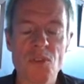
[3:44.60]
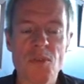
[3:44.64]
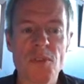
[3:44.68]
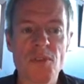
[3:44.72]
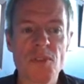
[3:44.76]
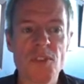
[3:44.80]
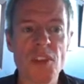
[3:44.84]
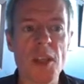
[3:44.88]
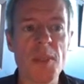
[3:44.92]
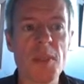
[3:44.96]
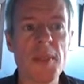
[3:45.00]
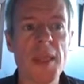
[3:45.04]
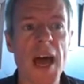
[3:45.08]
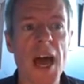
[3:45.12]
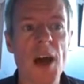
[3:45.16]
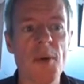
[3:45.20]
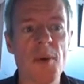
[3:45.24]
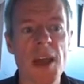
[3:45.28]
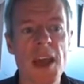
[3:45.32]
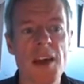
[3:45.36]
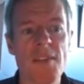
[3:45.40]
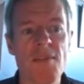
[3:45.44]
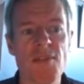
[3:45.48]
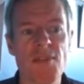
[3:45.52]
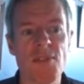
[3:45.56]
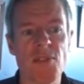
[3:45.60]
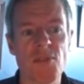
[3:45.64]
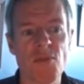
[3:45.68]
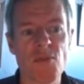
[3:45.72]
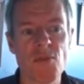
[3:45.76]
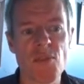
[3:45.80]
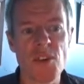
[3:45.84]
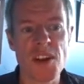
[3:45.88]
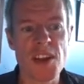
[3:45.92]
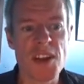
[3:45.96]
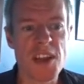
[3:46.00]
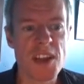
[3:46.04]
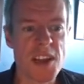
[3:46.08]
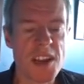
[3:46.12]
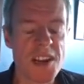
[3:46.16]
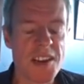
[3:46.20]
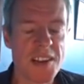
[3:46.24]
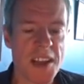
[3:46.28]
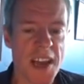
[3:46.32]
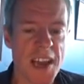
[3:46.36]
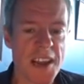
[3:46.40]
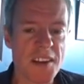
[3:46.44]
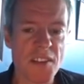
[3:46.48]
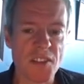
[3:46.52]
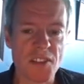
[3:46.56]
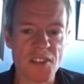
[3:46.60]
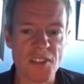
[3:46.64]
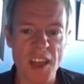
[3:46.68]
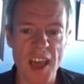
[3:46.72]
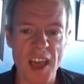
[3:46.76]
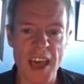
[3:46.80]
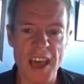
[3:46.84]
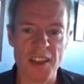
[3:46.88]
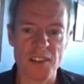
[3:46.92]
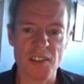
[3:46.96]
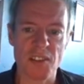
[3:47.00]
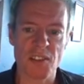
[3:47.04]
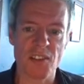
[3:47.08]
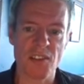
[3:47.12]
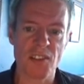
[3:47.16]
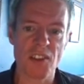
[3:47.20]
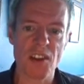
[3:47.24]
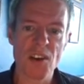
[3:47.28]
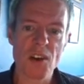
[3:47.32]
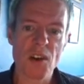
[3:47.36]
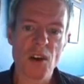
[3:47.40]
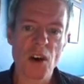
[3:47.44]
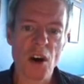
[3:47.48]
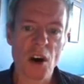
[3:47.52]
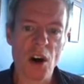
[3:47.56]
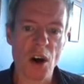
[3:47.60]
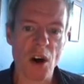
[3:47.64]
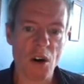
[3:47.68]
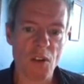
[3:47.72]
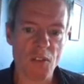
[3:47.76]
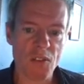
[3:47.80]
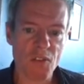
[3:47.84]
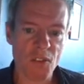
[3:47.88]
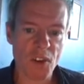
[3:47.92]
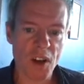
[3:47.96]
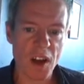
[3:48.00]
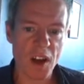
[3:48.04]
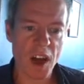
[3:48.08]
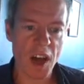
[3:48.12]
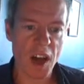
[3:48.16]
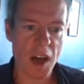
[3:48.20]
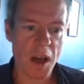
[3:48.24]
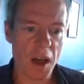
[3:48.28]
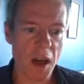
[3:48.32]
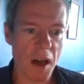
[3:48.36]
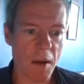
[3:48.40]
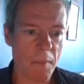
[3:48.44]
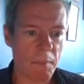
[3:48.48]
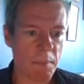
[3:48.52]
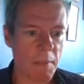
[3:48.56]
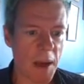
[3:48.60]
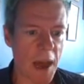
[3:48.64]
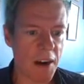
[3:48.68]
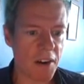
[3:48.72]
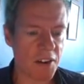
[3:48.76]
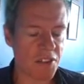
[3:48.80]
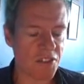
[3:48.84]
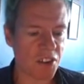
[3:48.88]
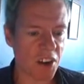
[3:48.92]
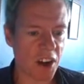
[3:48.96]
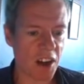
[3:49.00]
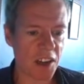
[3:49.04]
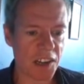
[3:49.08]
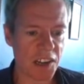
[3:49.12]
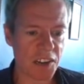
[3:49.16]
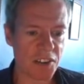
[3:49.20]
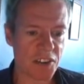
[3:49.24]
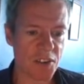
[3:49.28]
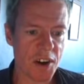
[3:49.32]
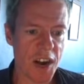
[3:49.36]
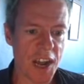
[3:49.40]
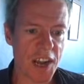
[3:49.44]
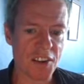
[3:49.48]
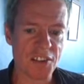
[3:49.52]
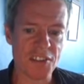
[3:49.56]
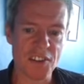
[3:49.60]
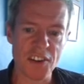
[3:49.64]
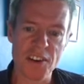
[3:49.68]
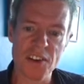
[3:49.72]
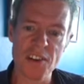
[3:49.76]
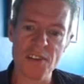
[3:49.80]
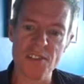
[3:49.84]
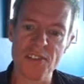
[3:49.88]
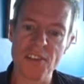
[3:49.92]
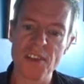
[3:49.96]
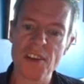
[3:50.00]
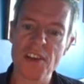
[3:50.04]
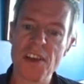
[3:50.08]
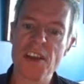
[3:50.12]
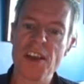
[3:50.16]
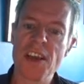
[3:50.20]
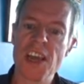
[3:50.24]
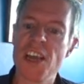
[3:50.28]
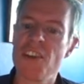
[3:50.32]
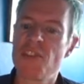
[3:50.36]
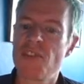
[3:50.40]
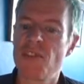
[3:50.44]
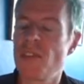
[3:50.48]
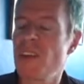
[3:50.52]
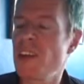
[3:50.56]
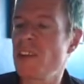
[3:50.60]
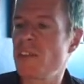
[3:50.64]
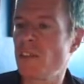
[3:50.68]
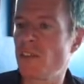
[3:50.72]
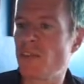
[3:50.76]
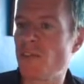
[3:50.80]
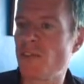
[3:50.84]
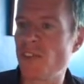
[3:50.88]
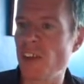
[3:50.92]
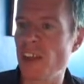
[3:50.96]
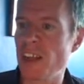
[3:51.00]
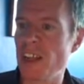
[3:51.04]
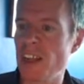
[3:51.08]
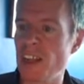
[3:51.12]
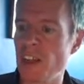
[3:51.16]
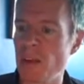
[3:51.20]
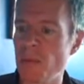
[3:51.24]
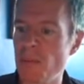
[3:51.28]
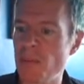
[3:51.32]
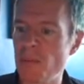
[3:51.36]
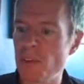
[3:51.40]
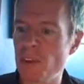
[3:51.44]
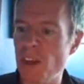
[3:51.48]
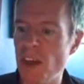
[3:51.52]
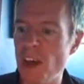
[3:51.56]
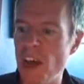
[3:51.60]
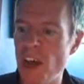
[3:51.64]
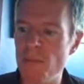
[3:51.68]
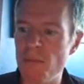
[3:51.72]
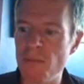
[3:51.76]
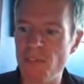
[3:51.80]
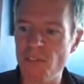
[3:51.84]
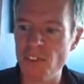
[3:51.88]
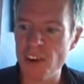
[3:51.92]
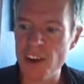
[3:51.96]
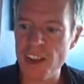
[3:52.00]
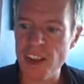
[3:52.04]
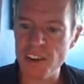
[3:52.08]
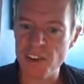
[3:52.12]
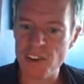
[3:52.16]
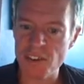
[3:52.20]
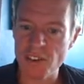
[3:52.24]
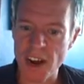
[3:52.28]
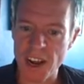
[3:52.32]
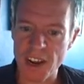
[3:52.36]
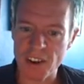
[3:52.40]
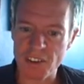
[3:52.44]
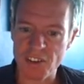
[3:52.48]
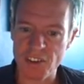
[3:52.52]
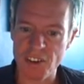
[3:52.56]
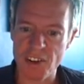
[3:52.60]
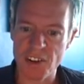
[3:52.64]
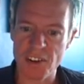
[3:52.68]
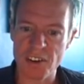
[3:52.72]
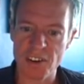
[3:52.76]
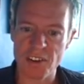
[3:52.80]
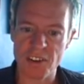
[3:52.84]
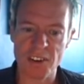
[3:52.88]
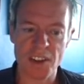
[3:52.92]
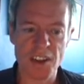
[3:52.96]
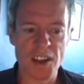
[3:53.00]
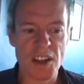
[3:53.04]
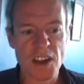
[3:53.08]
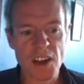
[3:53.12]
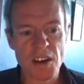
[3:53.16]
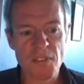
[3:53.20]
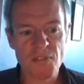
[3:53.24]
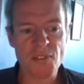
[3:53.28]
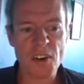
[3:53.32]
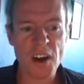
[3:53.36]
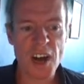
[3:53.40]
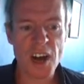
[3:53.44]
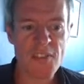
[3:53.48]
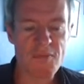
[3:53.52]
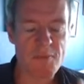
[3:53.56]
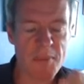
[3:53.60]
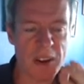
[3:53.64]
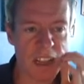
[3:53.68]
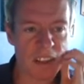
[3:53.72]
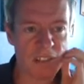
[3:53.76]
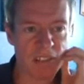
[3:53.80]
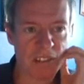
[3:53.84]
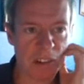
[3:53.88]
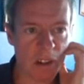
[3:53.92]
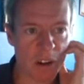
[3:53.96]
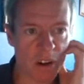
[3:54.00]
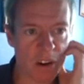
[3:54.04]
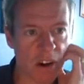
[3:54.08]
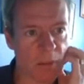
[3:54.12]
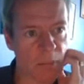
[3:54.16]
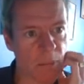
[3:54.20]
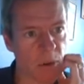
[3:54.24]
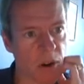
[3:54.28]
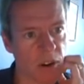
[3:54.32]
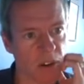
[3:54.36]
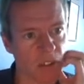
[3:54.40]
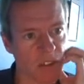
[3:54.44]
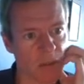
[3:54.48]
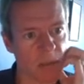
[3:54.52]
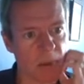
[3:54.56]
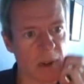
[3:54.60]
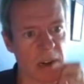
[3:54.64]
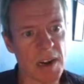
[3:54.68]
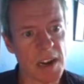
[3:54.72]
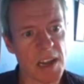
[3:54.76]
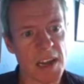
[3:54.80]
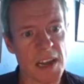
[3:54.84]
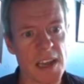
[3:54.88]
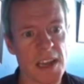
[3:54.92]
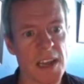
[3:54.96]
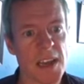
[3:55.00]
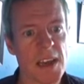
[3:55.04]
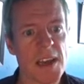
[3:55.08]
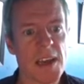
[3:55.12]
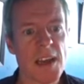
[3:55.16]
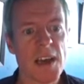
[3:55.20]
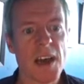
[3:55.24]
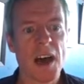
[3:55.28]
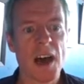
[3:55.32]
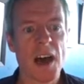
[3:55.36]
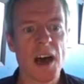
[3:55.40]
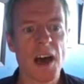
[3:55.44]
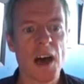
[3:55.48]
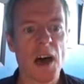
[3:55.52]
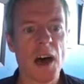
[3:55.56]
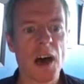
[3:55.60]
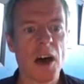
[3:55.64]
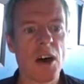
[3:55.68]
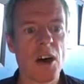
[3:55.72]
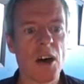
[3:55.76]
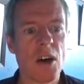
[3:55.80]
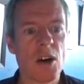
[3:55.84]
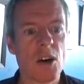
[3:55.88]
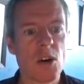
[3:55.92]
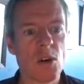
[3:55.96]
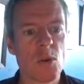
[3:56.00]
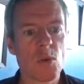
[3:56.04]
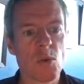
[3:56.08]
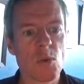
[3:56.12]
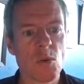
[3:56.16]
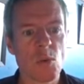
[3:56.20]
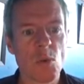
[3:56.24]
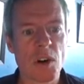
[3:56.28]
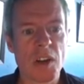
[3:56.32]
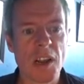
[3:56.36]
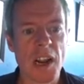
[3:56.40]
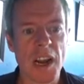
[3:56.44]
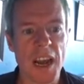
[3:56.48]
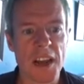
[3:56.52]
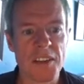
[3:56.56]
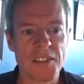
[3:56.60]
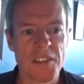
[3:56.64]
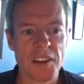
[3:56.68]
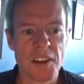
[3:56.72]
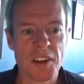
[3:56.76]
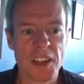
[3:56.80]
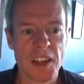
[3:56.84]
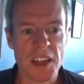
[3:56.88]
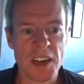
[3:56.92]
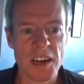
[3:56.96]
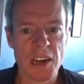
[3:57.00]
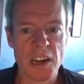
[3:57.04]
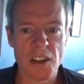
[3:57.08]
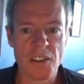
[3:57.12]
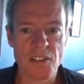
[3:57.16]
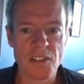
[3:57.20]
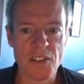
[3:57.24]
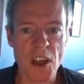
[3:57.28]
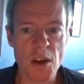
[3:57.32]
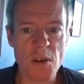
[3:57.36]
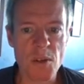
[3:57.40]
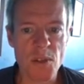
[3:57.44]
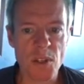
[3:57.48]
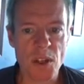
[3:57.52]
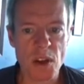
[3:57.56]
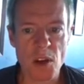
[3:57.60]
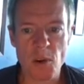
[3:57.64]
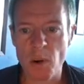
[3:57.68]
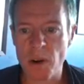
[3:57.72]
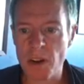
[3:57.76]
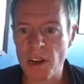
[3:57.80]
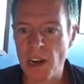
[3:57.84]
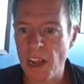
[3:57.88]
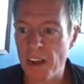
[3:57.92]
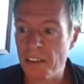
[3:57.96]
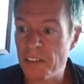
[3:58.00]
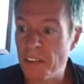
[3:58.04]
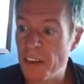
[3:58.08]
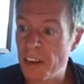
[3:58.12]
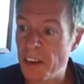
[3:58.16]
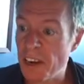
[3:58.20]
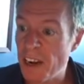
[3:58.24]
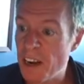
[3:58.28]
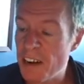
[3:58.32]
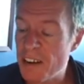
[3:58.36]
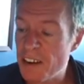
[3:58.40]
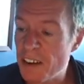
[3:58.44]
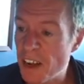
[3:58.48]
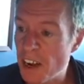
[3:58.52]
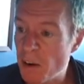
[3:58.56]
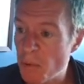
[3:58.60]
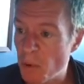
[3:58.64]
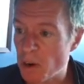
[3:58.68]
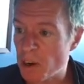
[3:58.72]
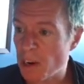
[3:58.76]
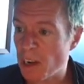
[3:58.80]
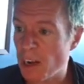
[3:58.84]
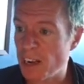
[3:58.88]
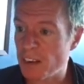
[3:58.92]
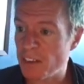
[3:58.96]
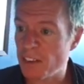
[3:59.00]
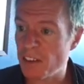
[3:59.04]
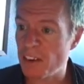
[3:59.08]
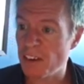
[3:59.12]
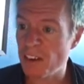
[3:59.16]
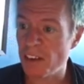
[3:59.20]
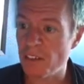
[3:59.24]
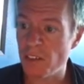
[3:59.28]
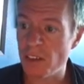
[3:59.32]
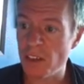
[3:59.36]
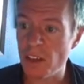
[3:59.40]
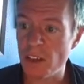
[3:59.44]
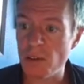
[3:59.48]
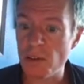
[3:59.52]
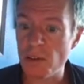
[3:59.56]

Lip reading: we've done that, we have 3 data sets of parent-child interactions. Each of these are filmed free interactions, 5 minutes long approximately, one collected in Lesotho, one collected in India, and one collected in the